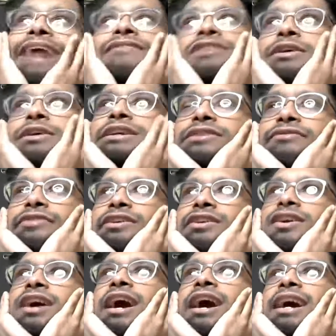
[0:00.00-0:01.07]
I have a question for
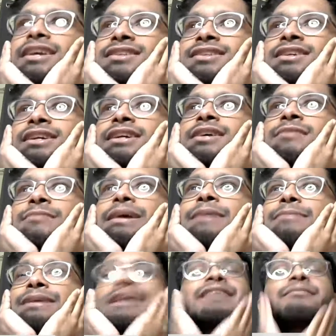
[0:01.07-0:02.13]
you guys?
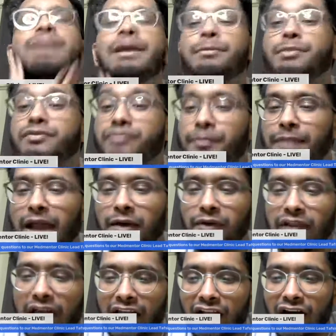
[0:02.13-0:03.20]
Maybe from now
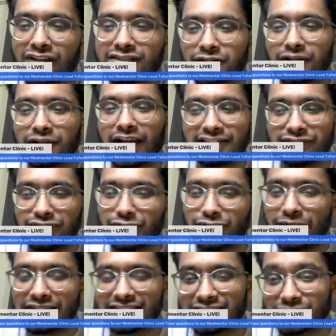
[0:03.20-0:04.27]
on I'll ask you guys a
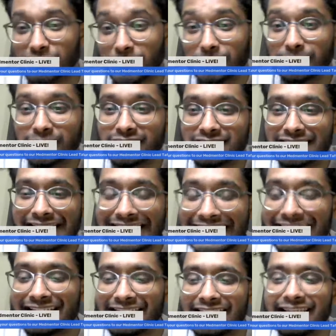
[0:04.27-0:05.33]
few questions as well, because
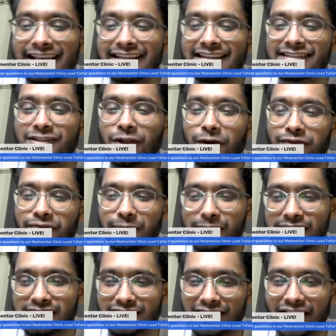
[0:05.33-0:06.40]
clearly there's a lot for
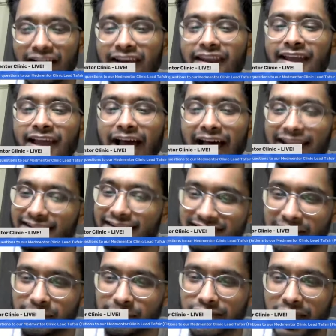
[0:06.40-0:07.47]
me to learn at the
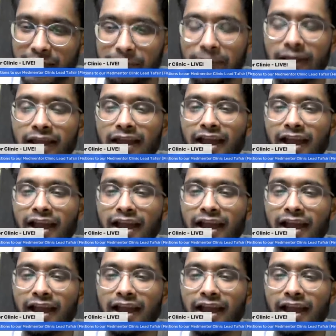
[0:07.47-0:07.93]
same time.